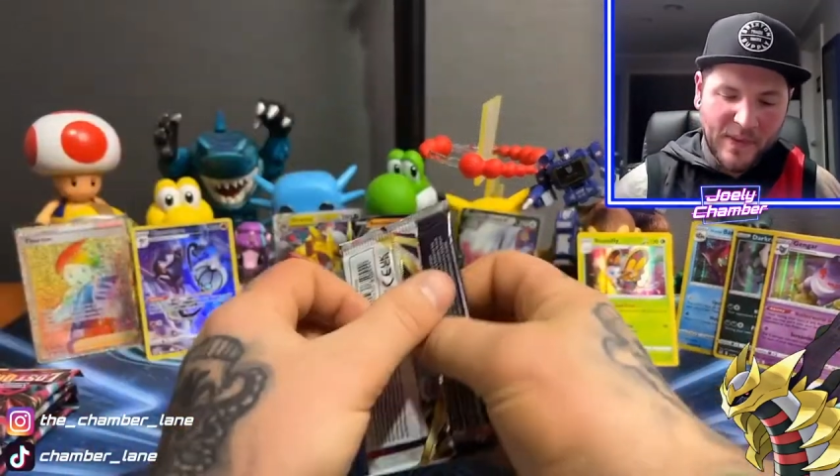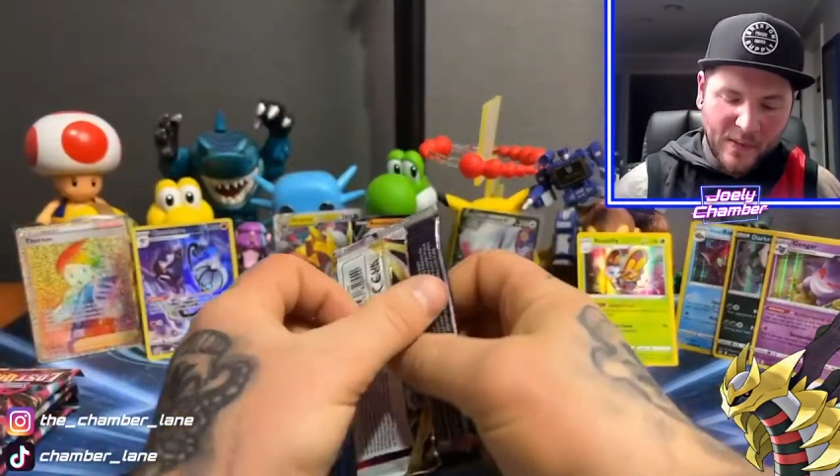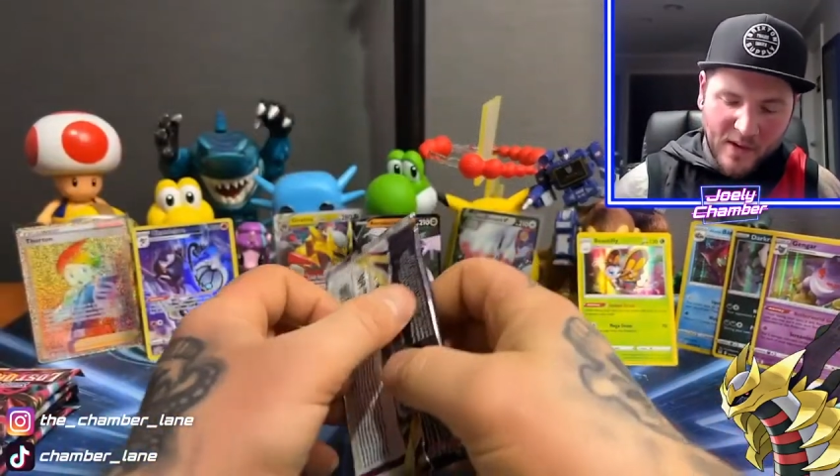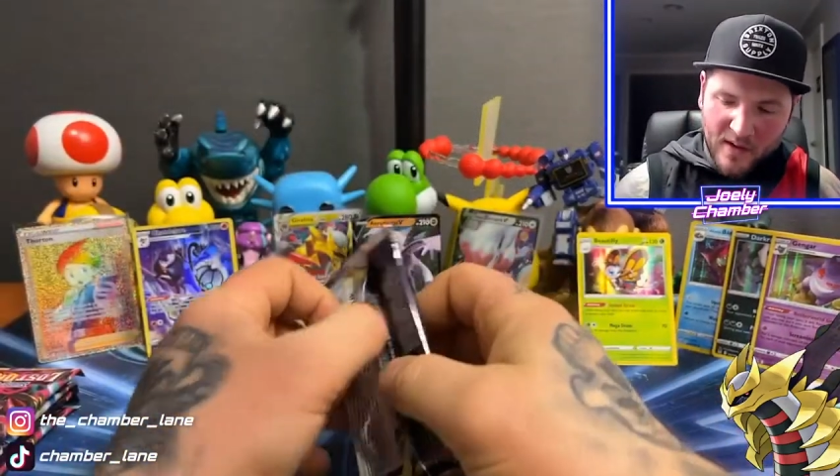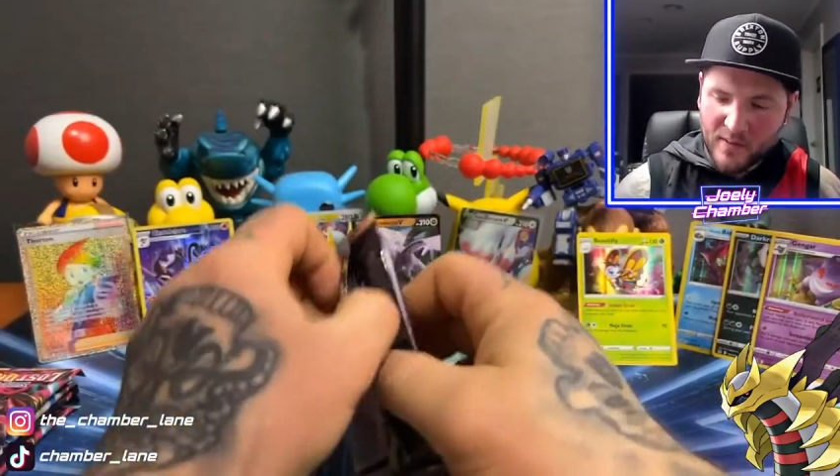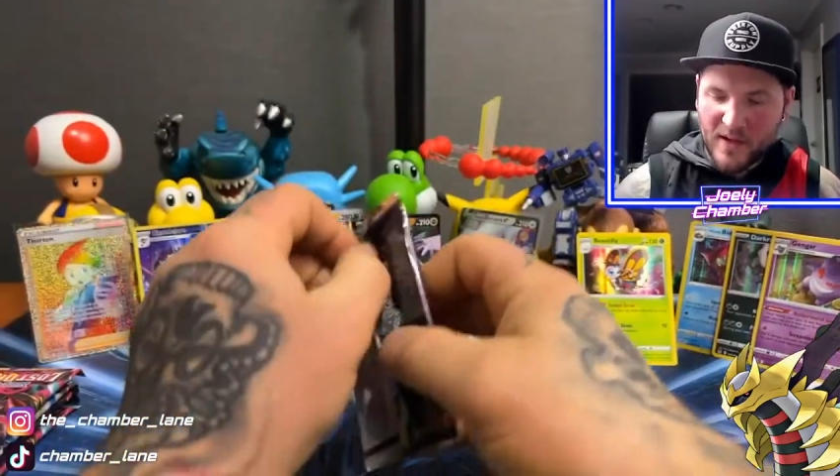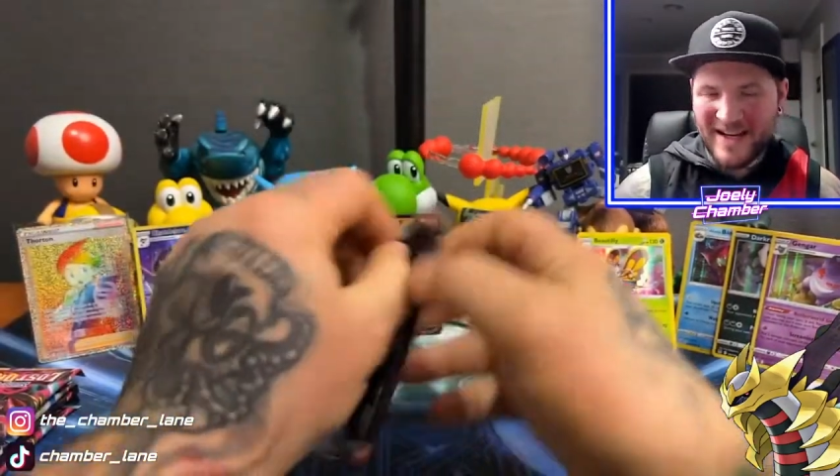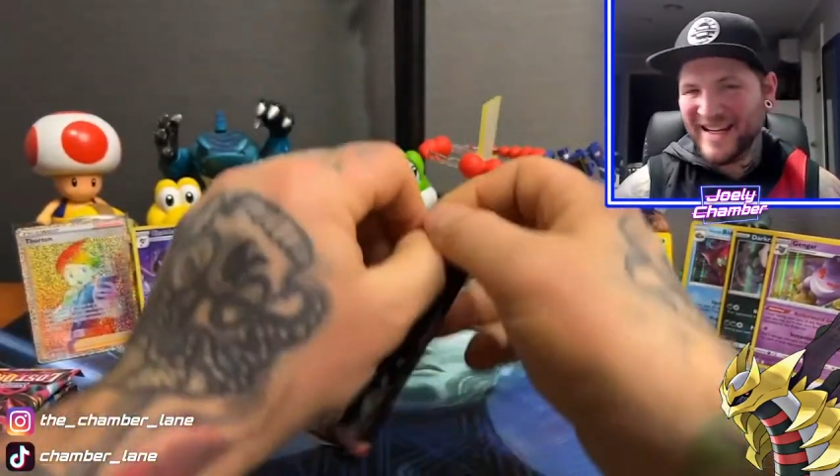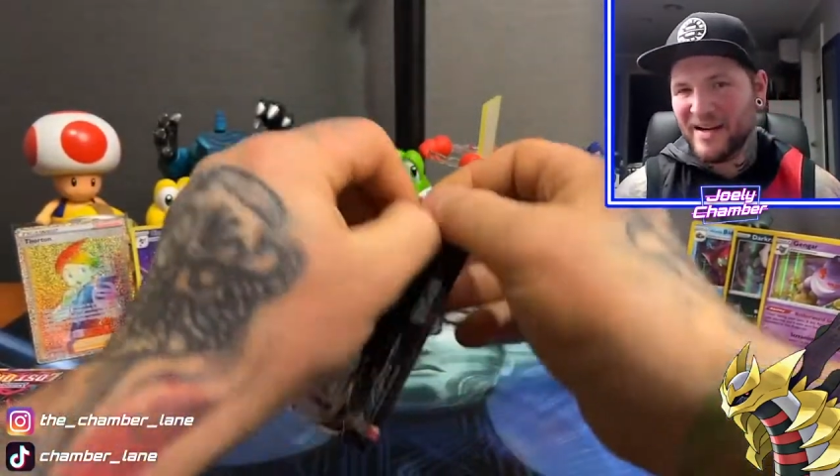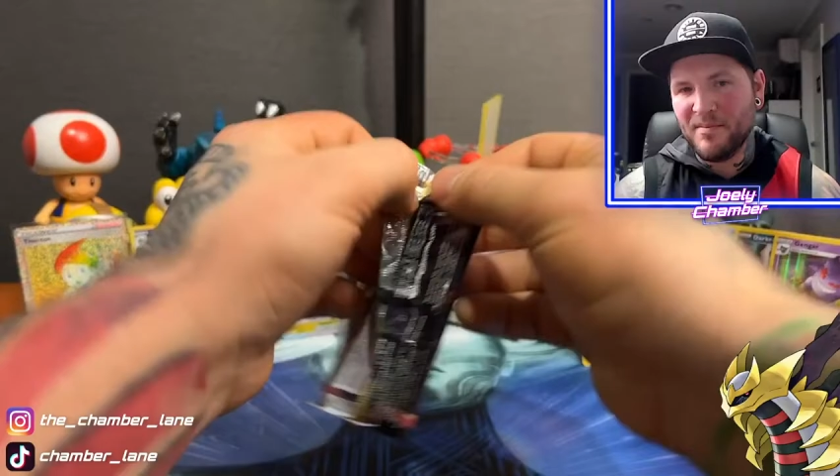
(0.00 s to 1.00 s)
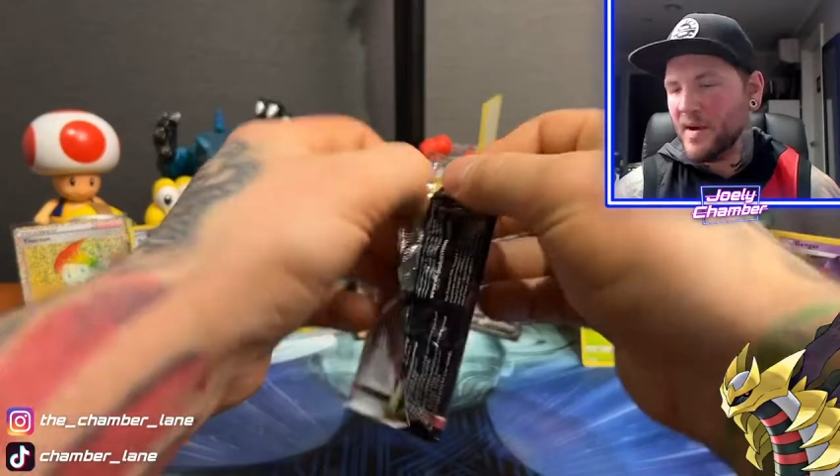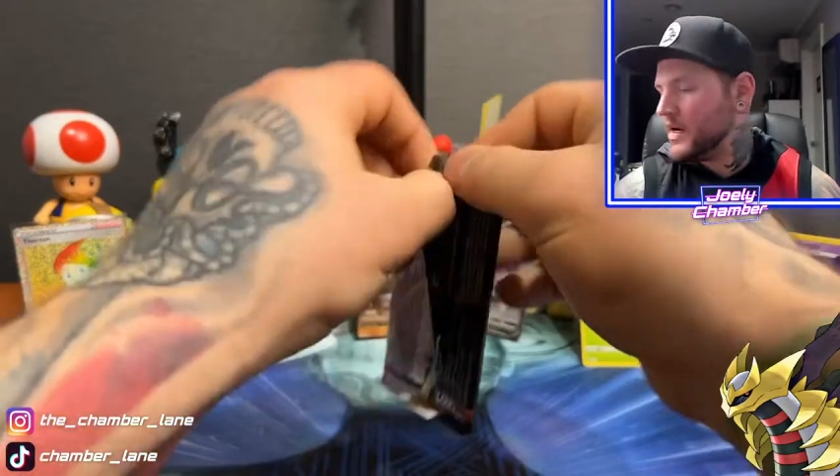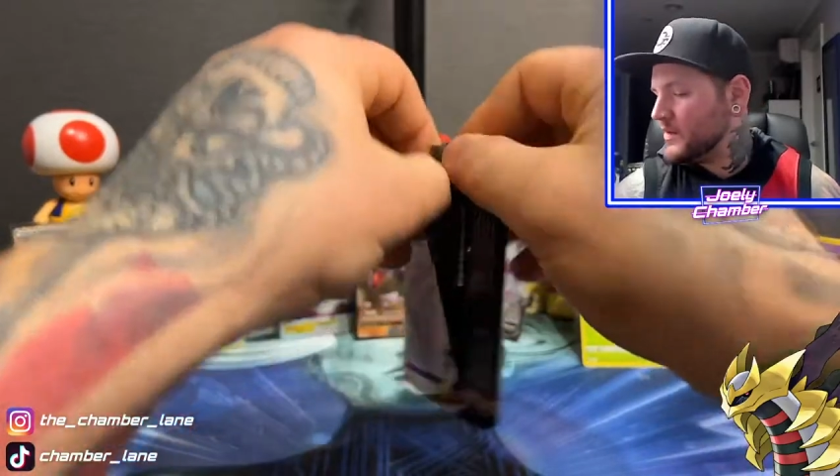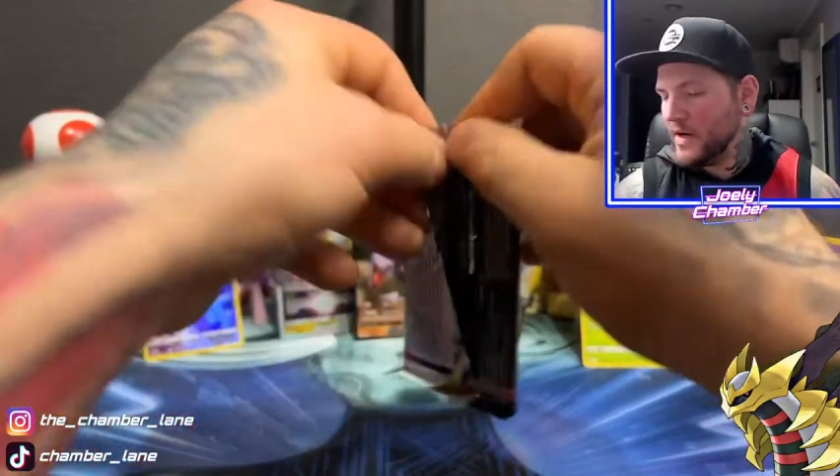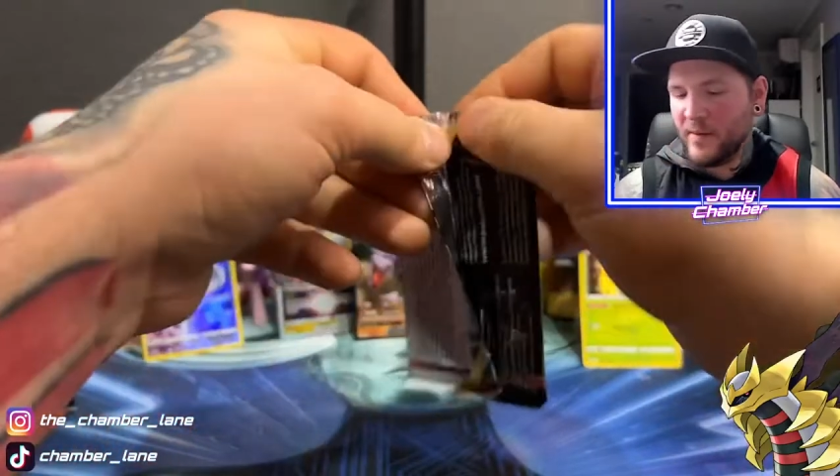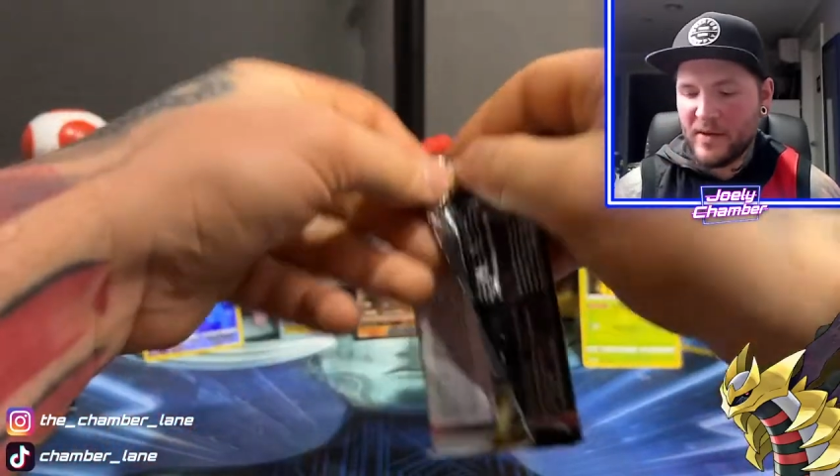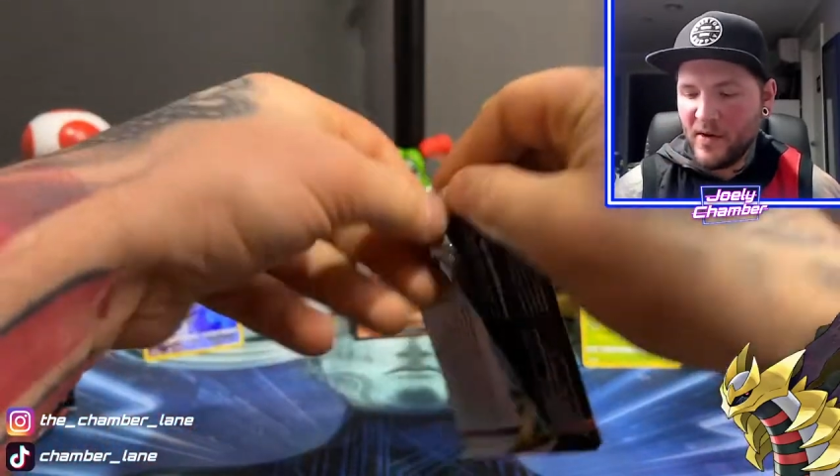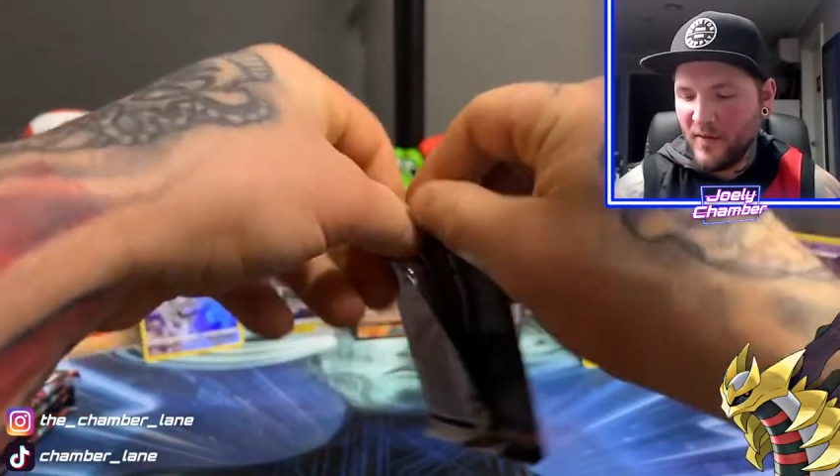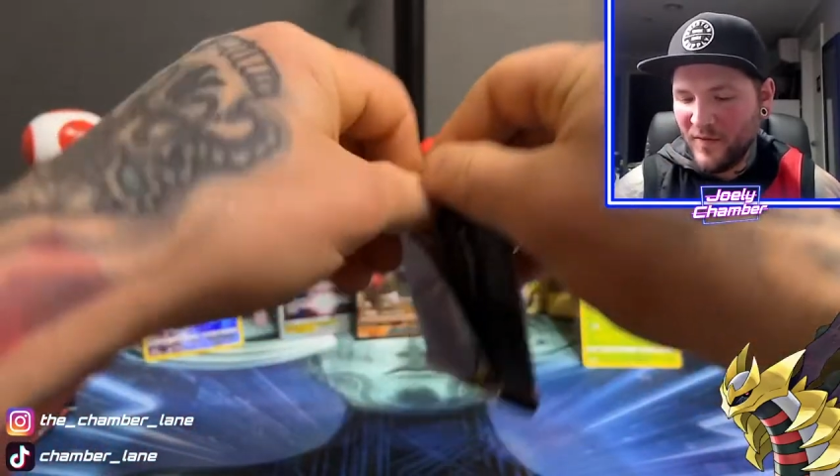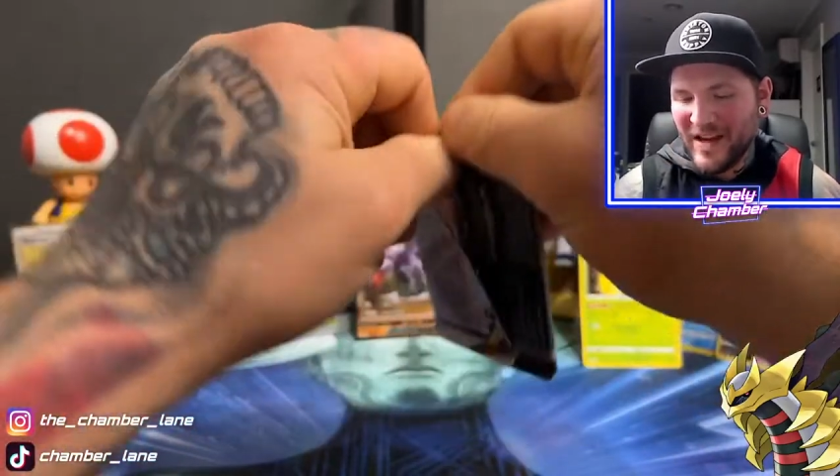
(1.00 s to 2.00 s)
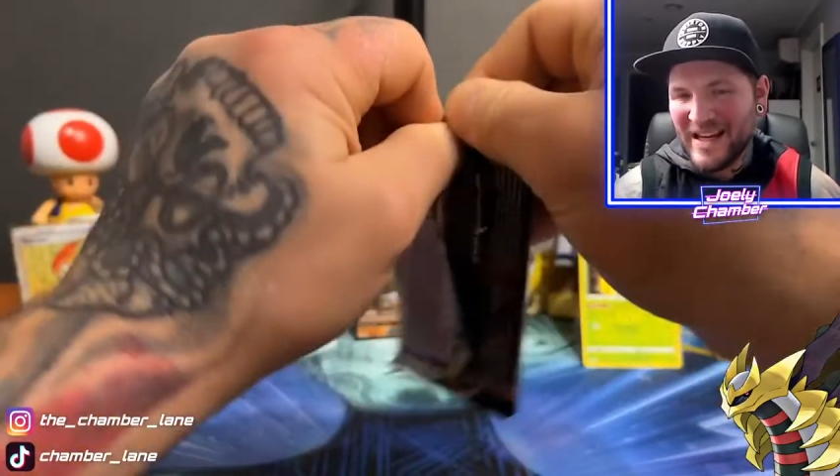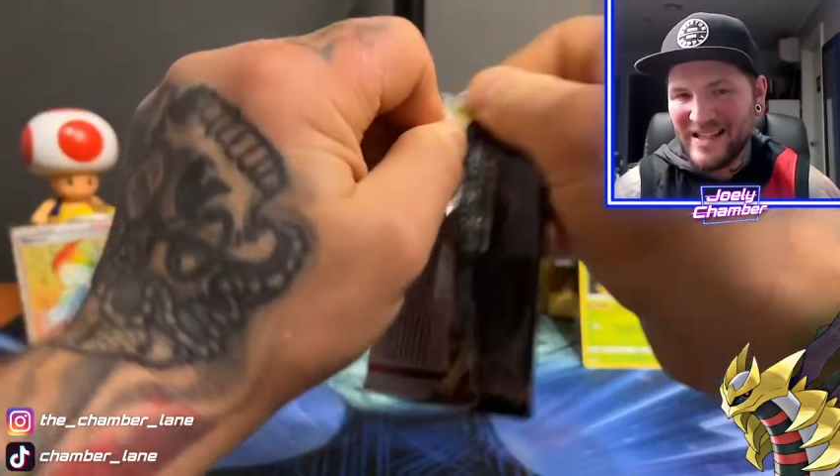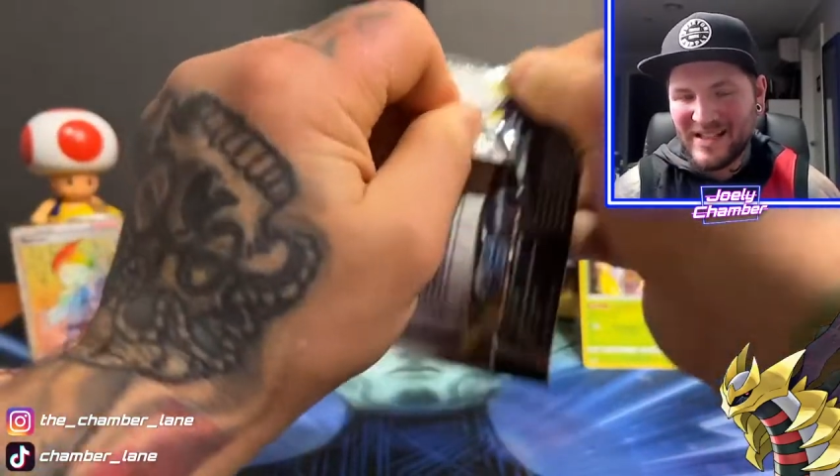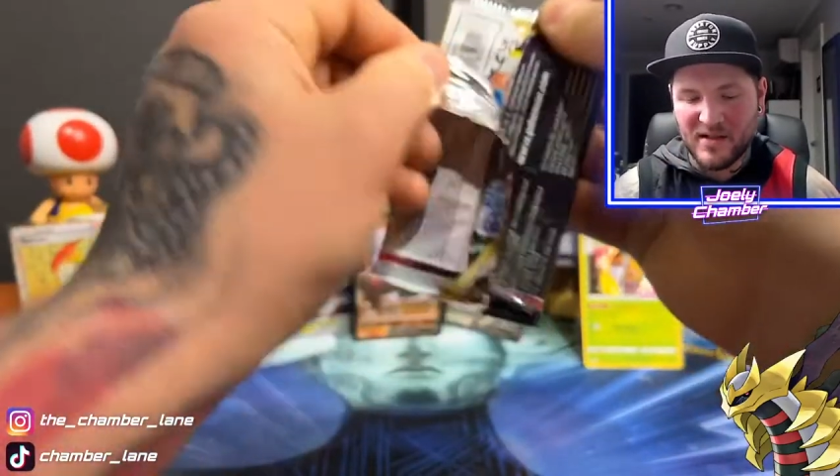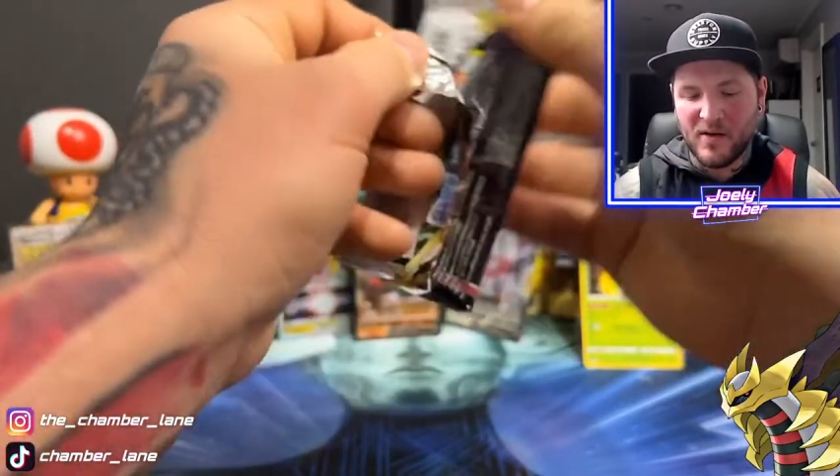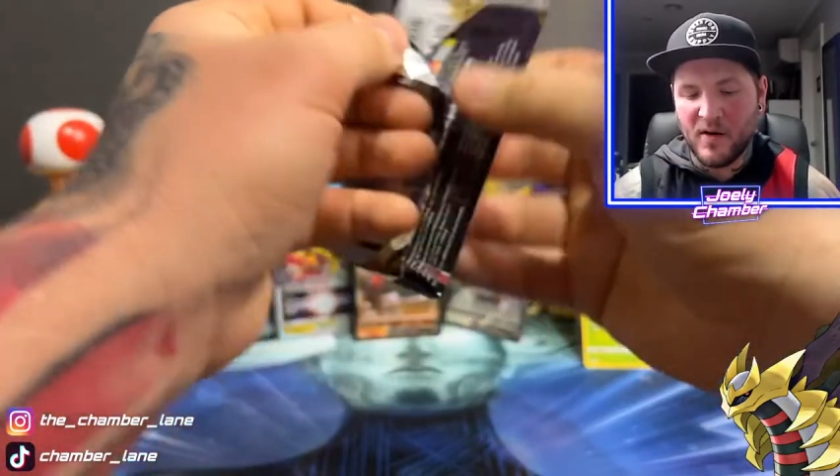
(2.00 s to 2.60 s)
We're not here to muck around with no Vs and no